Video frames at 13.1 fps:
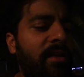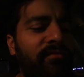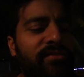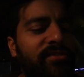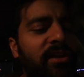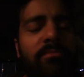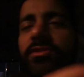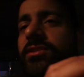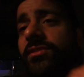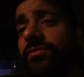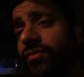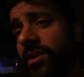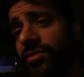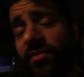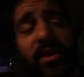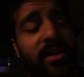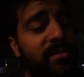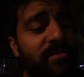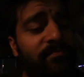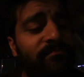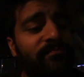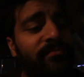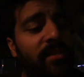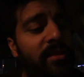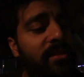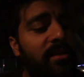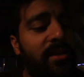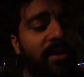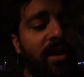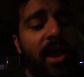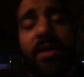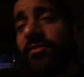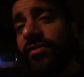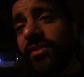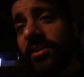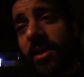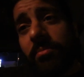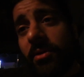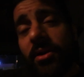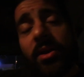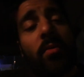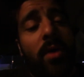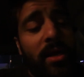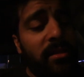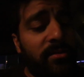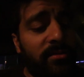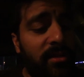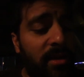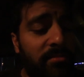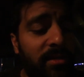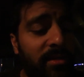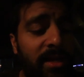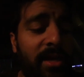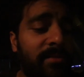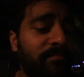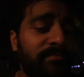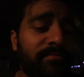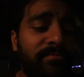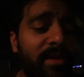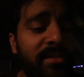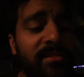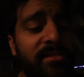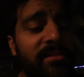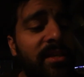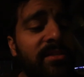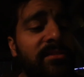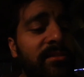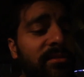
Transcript: And for some reason, french fries. I haven't figured that part out why they do that, but hey, makes it taste